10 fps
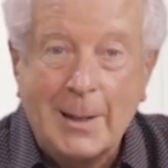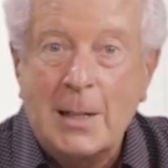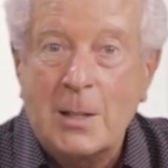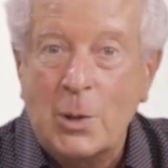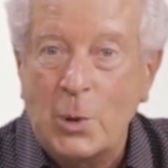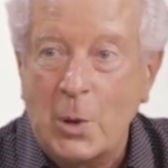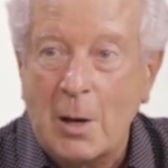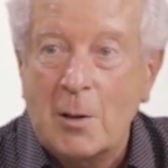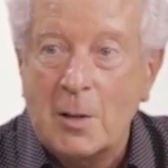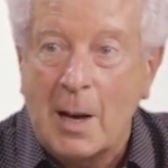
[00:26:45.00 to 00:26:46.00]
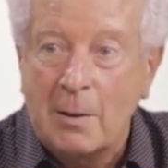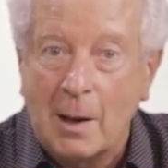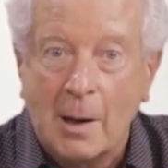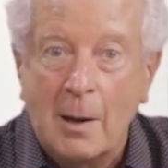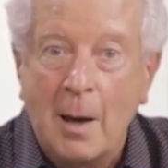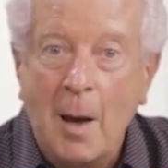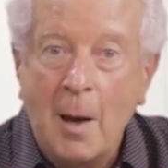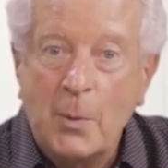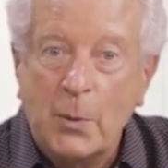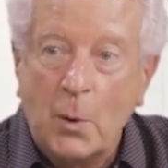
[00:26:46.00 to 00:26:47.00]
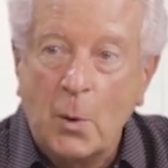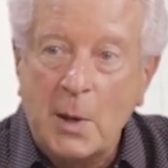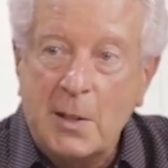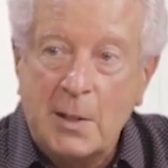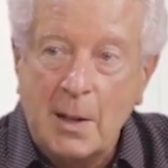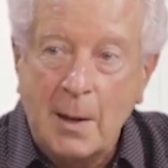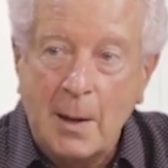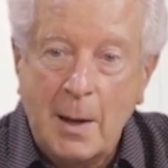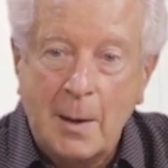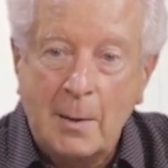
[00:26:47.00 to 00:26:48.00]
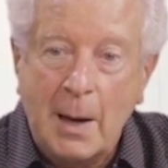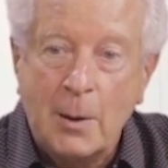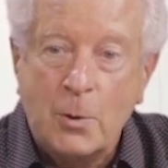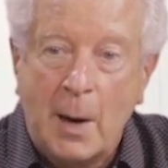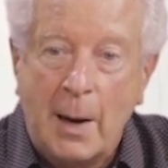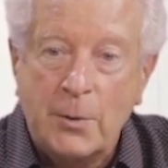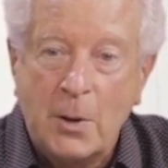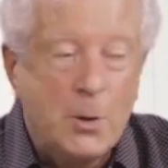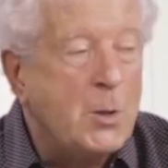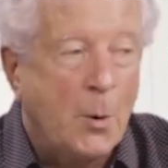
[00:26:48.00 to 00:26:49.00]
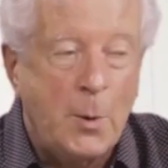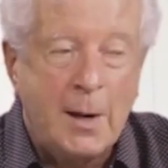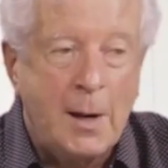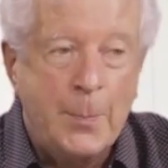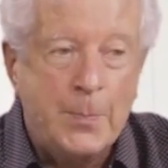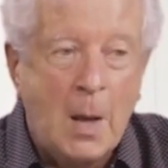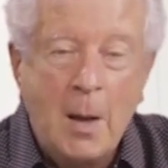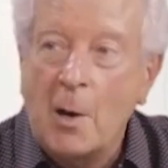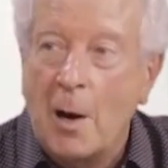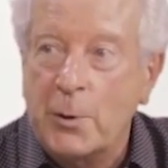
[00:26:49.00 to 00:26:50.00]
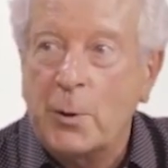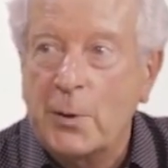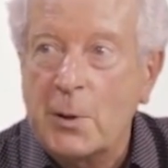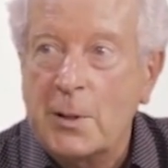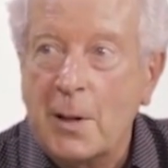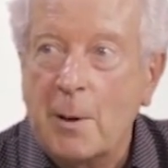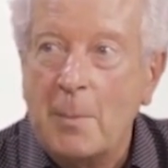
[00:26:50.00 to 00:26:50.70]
at least 2 years, I think, before we see a draft. And there's already controversy